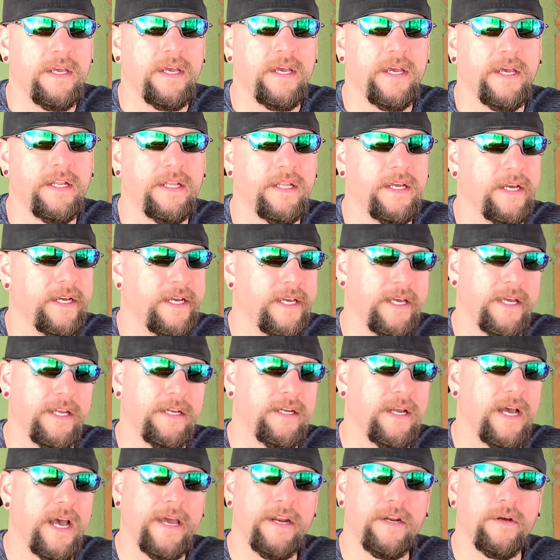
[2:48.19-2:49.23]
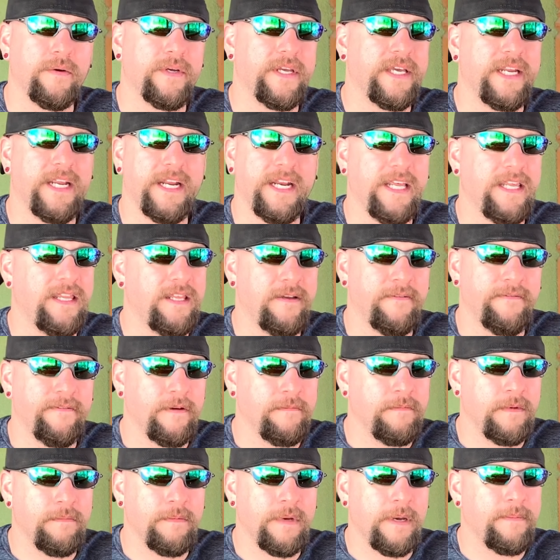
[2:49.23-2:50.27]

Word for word: And again, I don't get anything from him.